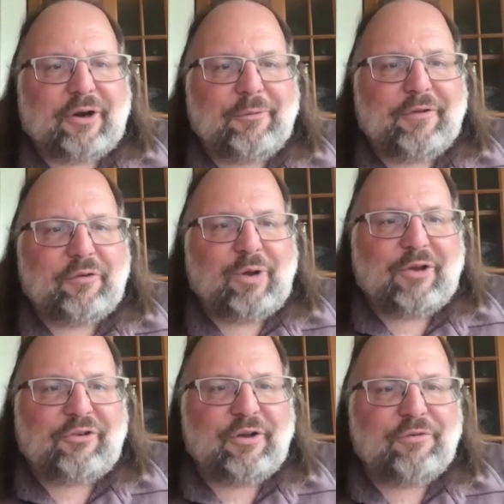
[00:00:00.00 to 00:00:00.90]
with this
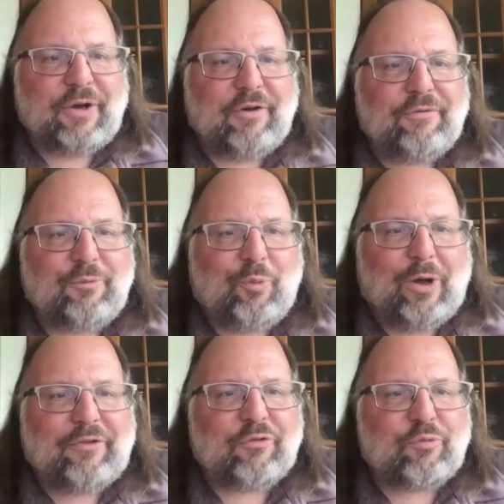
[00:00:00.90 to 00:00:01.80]
question of
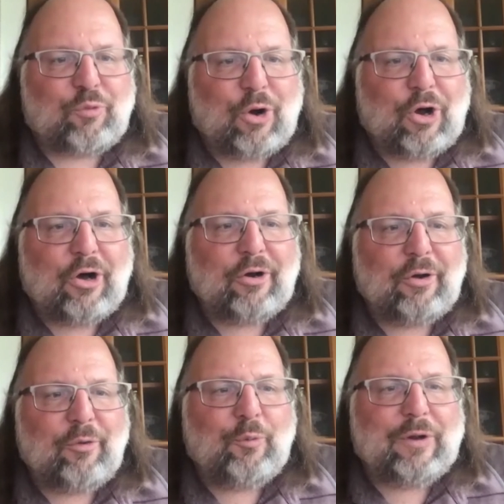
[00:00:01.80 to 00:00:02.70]
what's
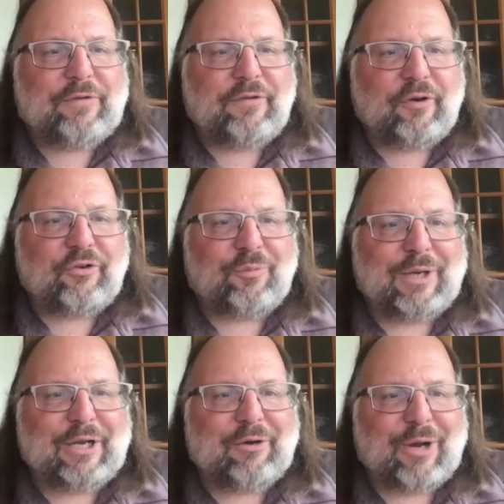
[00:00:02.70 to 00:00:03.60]
wrong with social
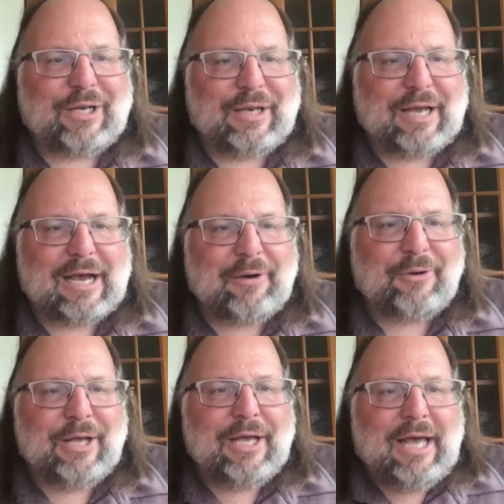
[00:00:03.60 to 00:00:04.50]
media right now,
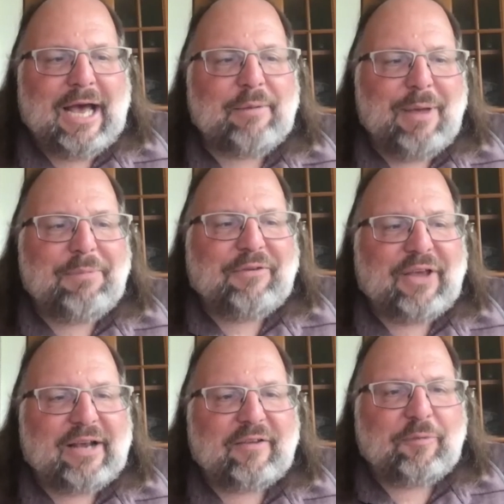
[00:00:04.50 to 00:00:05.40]
and maybe
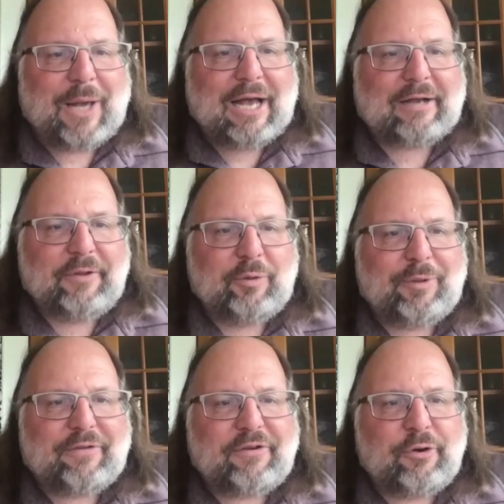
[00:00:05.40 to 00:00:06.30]
take us back a little
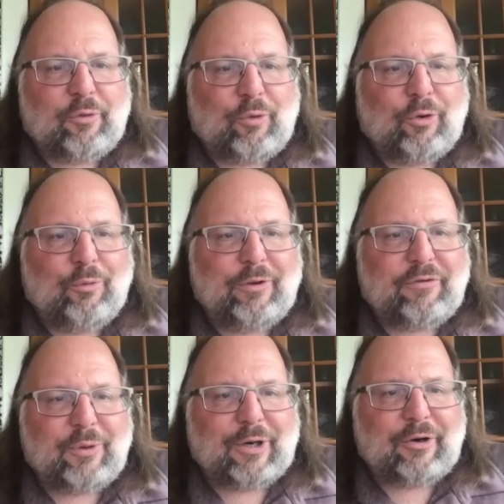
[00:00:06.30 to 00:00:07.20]
bit to your role with
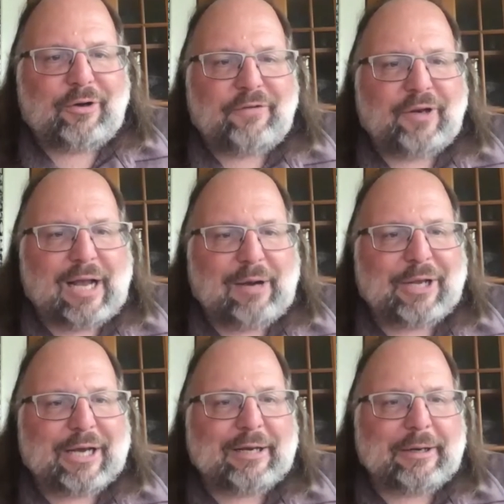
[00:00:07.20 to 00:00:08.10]
Twitter and sort of how we
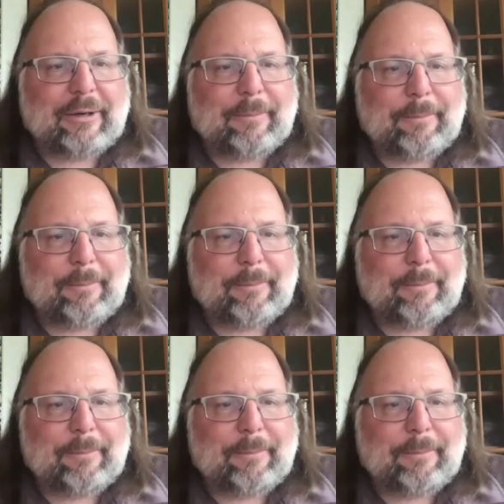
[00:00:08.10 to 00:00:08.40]
got here.